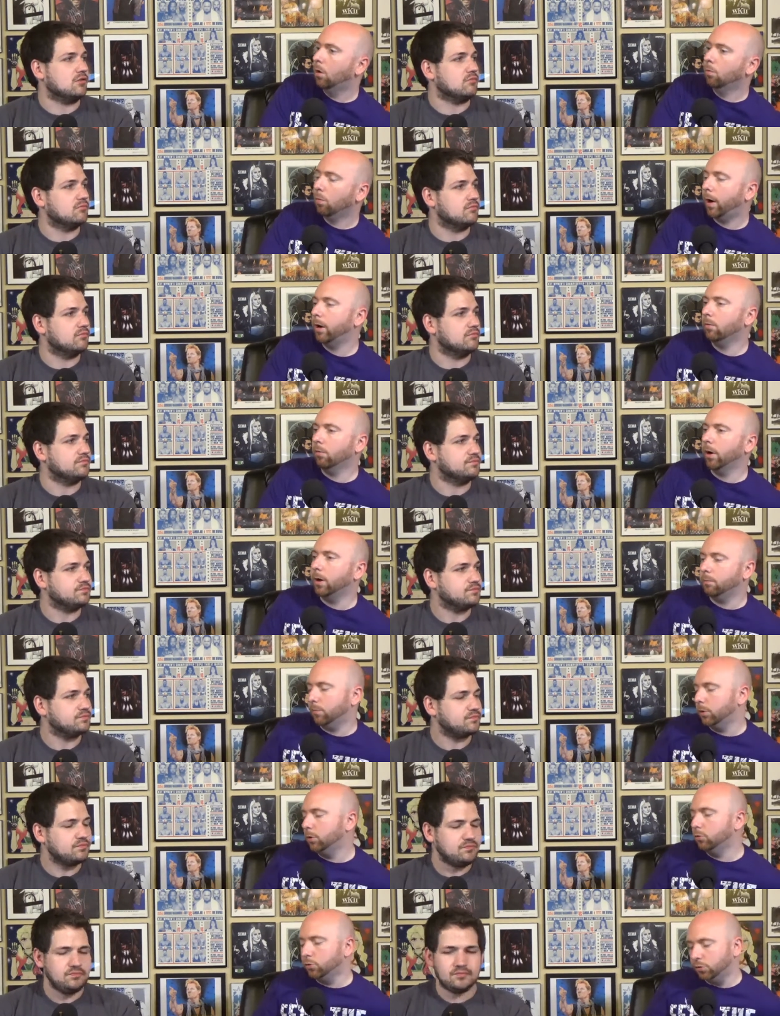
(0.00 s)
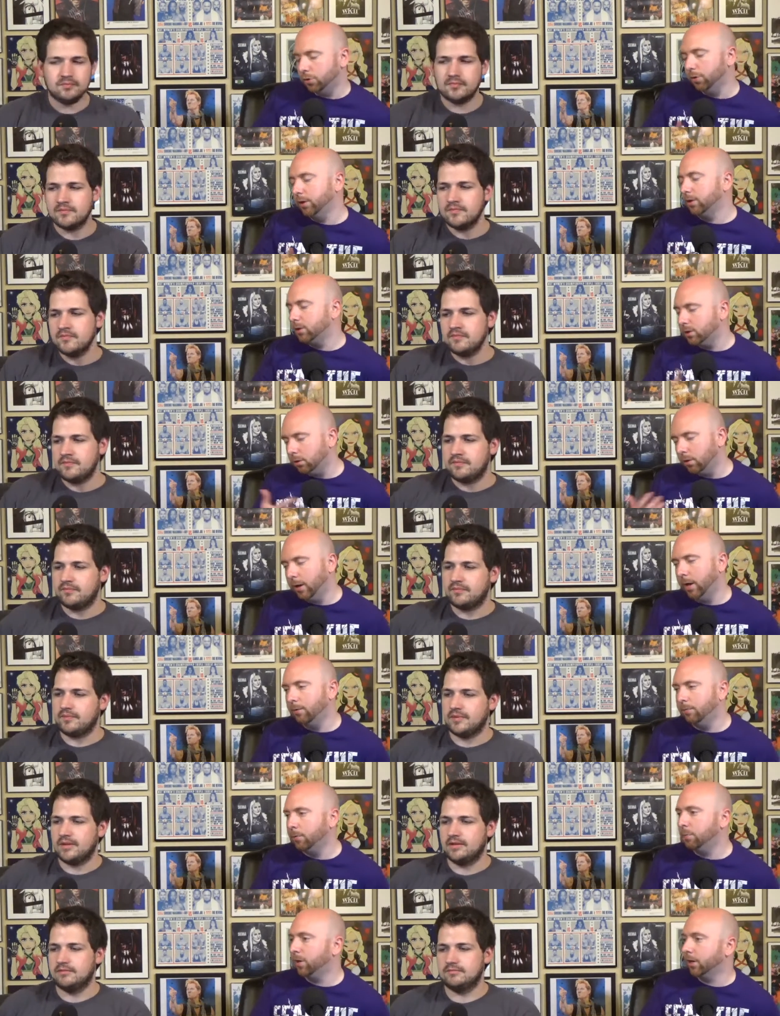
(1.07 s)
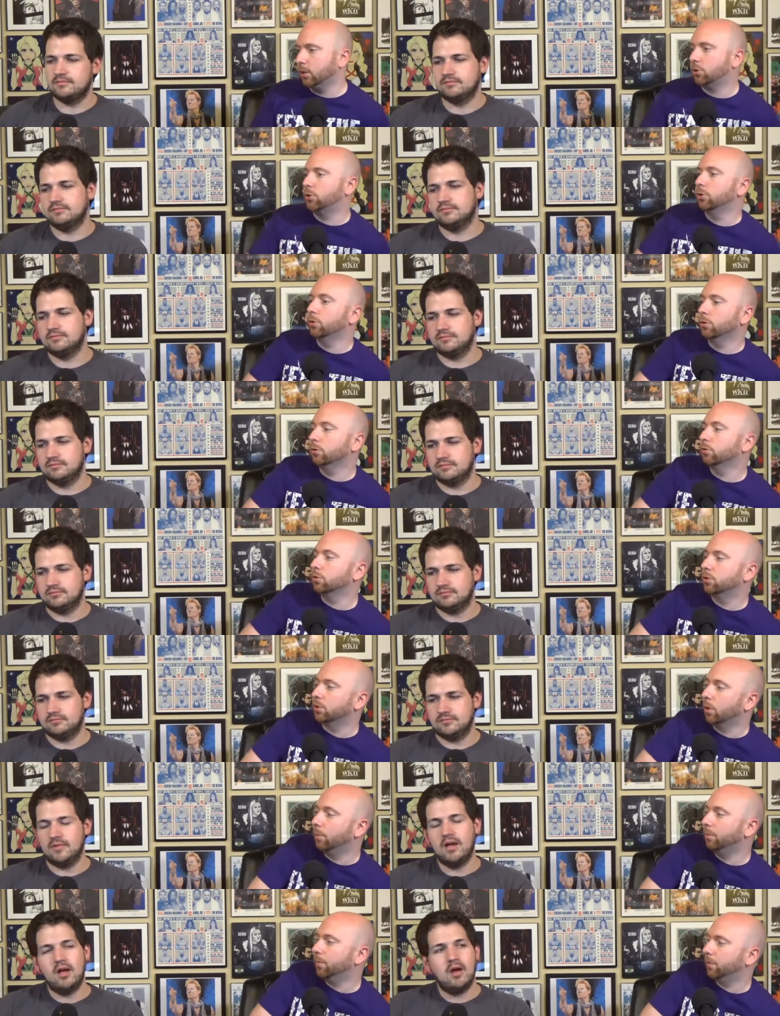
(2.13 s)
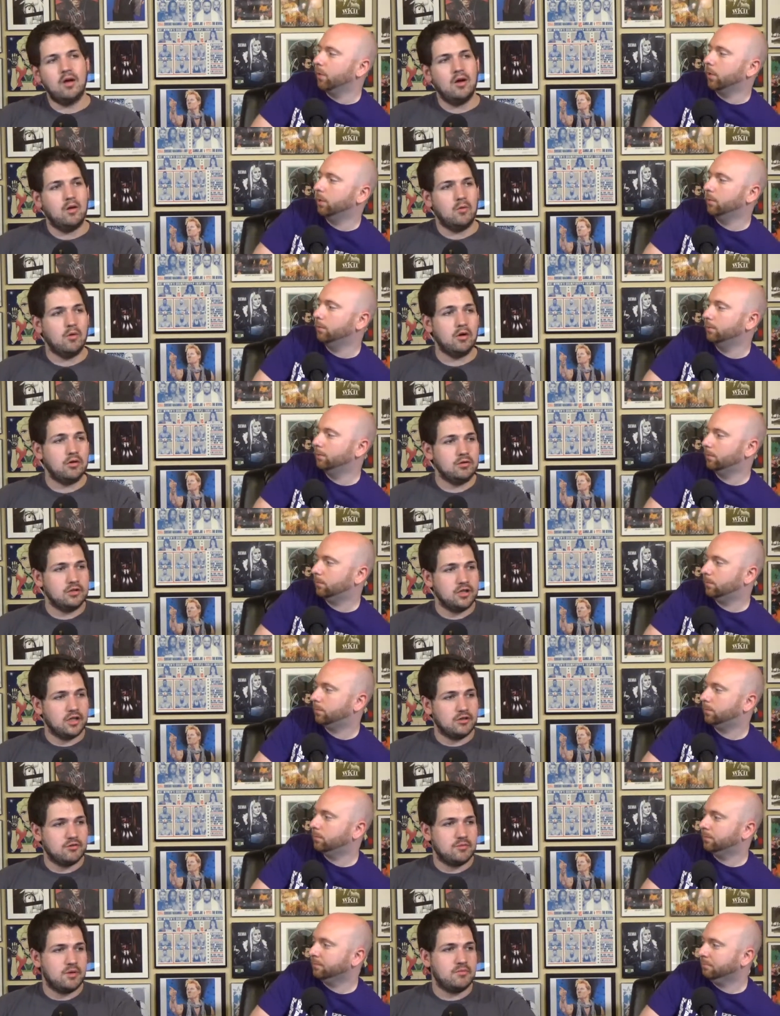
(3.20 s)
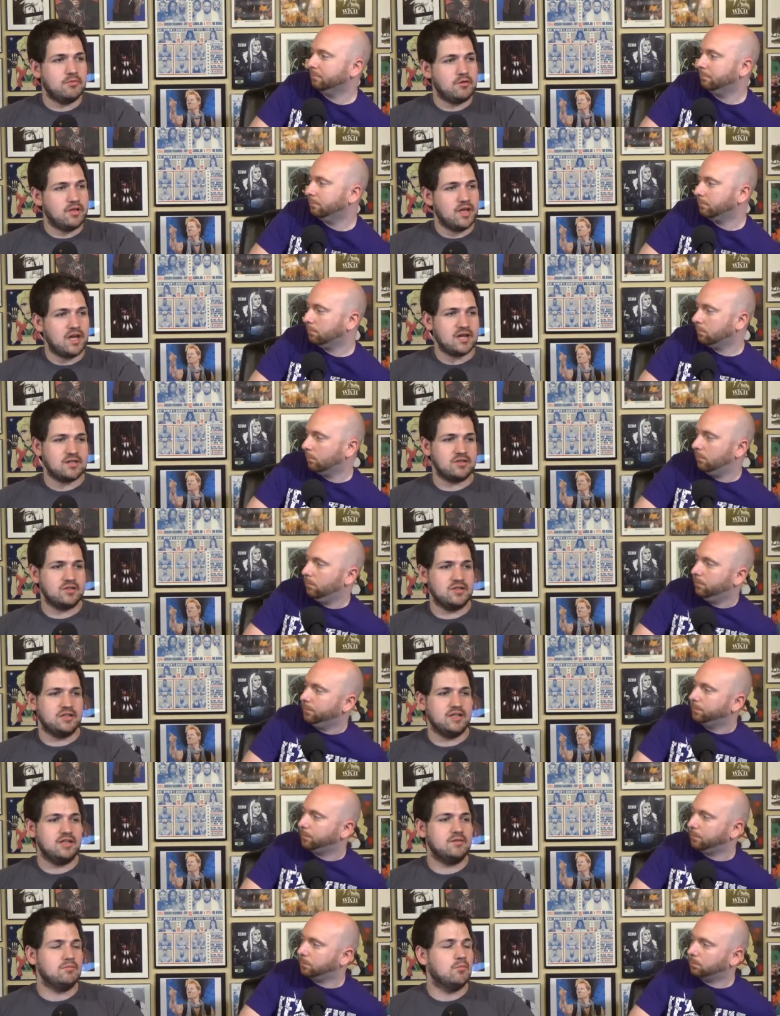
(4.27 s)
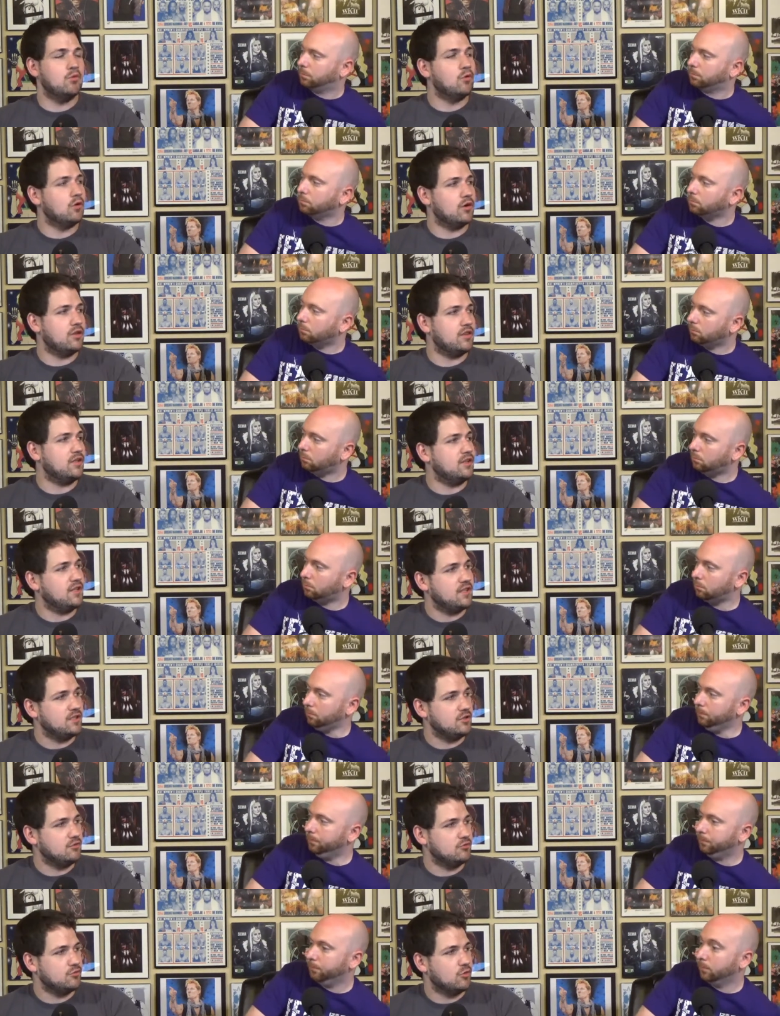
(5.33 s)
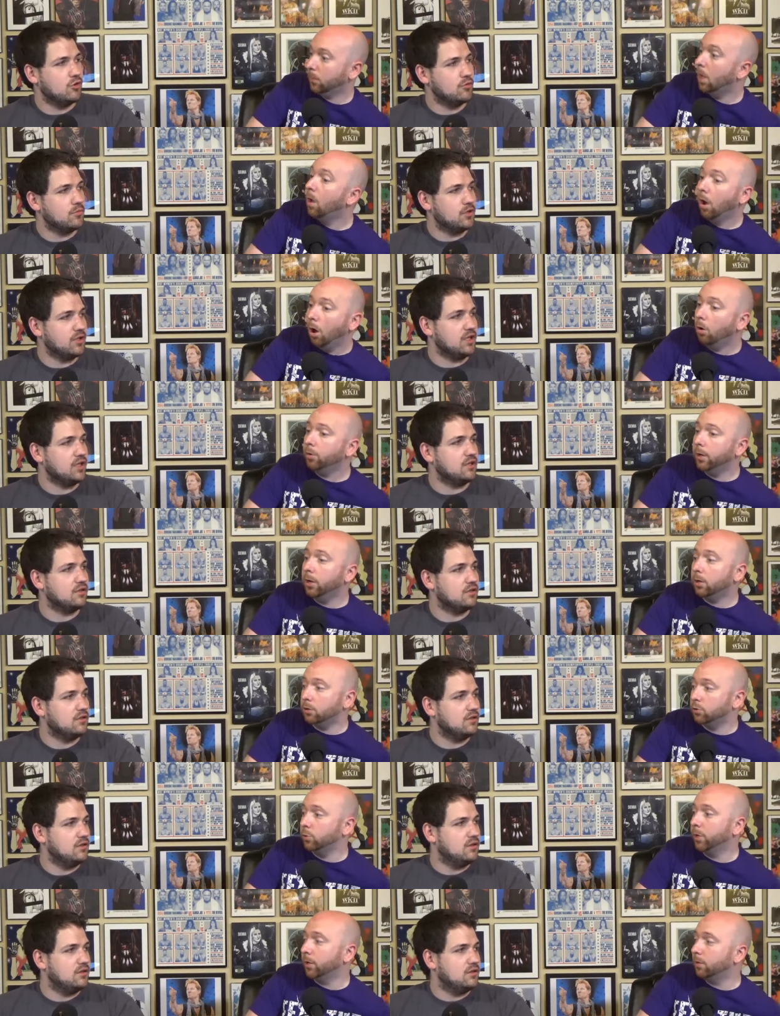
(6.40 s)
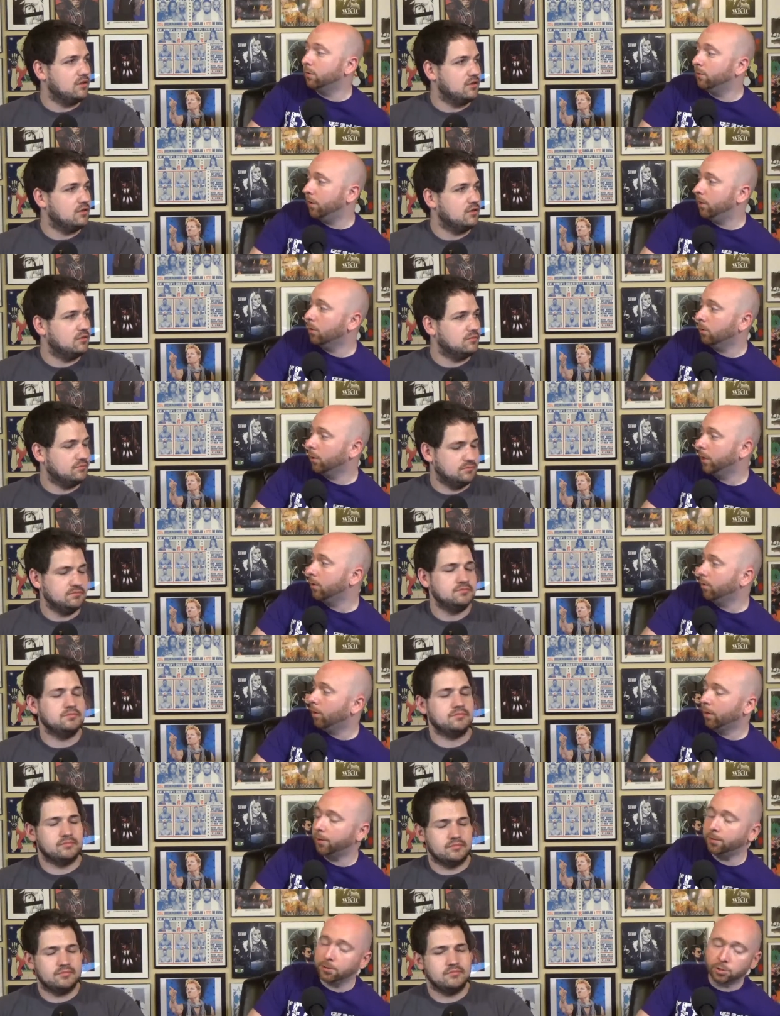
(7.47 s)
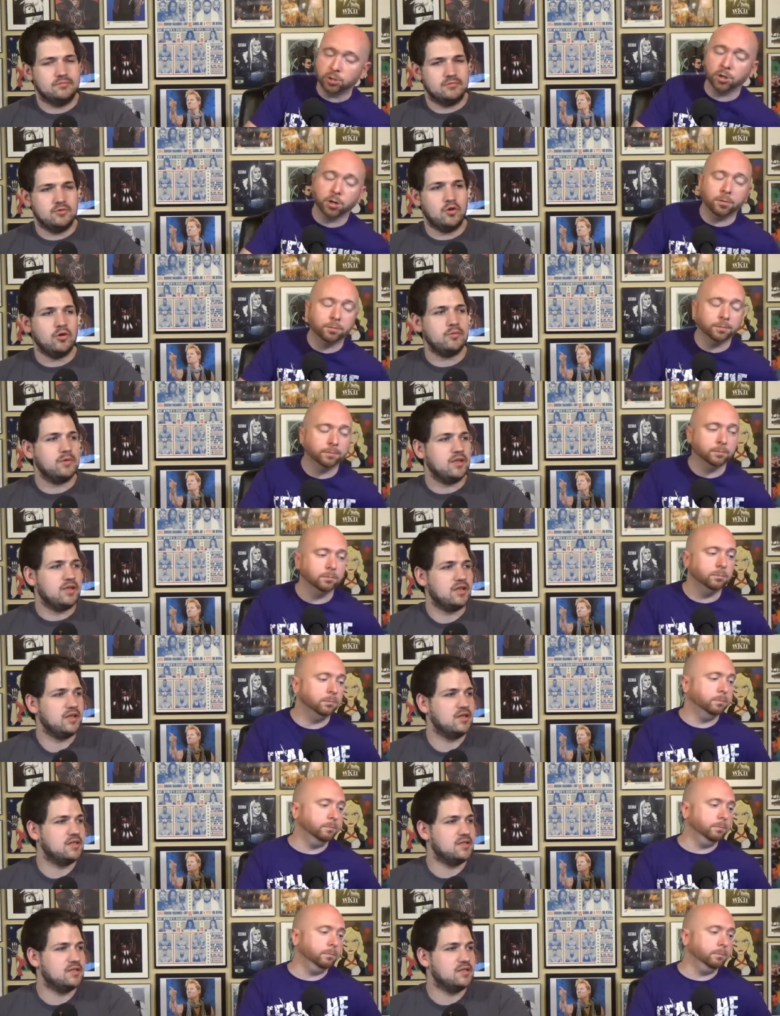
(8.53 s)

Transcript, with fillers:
Speaker 1: show. Right, right. But usually they still have a picture or something.
Speaker 2: Well, you got to remember they actually did more than they do normally. Oh
Speaker 1: yeah, because we got the video later mm-hmm. on in the show.
Speaker 2: Normally they